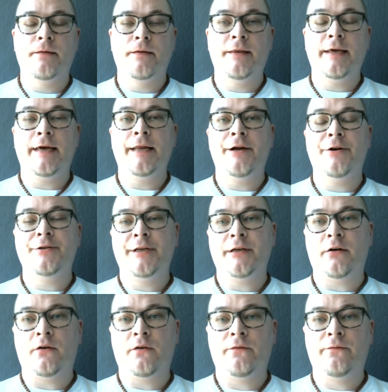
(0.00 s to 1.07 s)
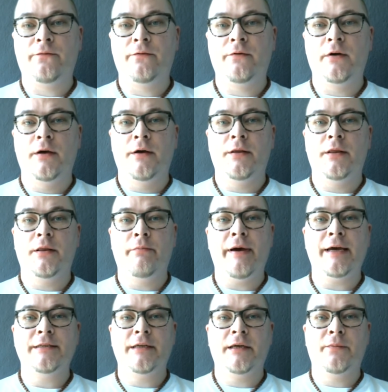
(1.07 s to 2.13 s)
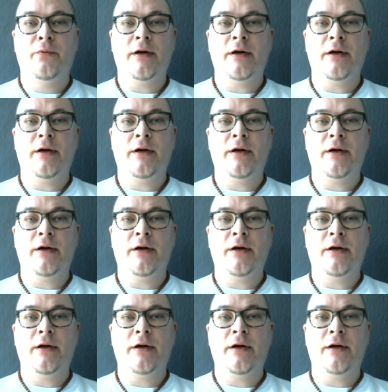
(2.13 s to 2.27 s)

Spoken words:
the energy of the basic